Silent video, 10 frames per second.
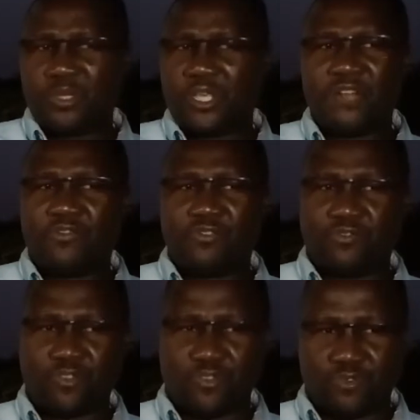be helpful
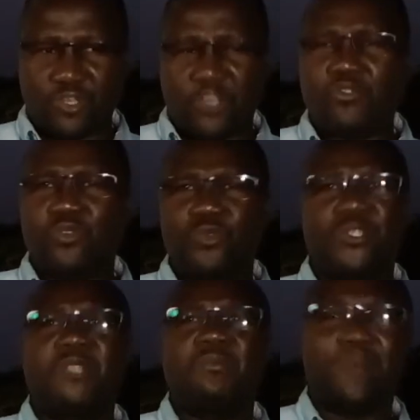for you if you
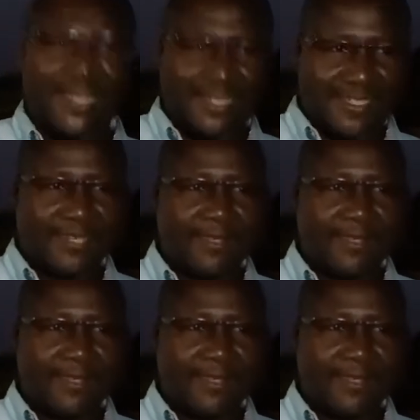use it But,